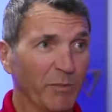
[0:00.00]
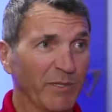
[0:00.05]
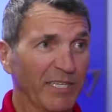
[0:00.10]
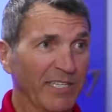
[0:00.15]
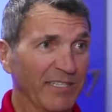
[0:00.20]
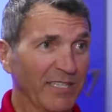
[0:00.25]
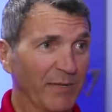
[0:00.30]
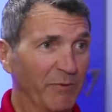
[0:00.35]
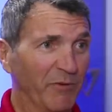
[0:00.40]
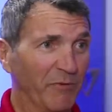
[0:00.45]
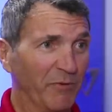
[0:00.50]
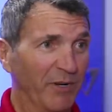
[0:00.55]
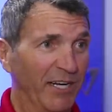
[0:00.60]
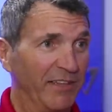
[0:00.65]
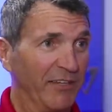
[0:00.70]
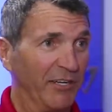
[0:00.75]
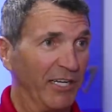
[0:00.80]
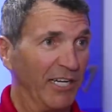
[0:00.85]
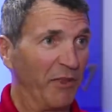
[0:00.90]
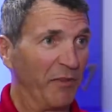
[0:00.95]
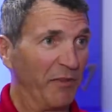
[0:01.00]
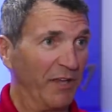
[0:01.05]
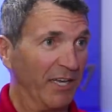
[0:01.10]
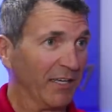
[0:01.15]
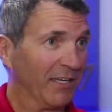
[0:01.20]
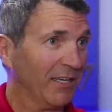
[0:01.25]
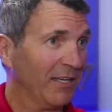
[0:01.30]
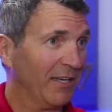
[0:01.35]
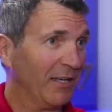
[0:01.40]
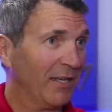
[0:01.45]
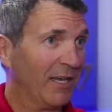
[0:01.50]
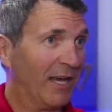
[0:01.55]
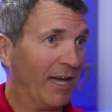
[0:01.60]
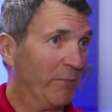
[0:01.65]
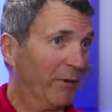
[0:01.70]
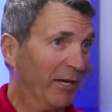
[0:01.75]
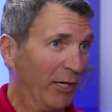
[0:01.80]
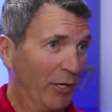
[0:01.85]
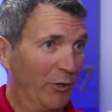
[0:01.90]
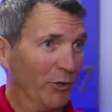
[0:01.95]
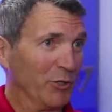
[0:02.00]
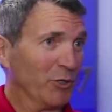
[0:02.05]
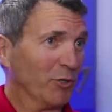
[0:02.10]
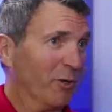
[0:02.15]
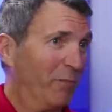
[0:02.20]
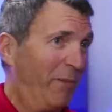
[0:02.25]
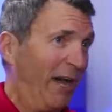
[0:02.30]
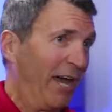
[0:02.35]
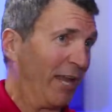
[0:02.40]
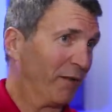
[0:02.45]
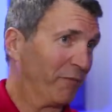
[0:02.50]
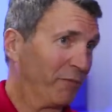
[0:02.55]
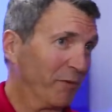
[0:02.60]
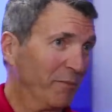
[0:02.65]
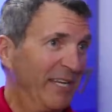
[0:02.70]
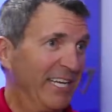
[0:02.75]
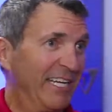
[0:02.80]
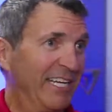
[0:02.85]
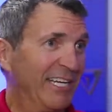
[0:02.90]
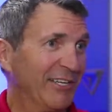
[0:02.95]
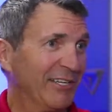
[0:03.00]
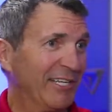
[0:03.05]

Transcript: Because I'm afraid they're going to think I'm going to owe you a bottle for being here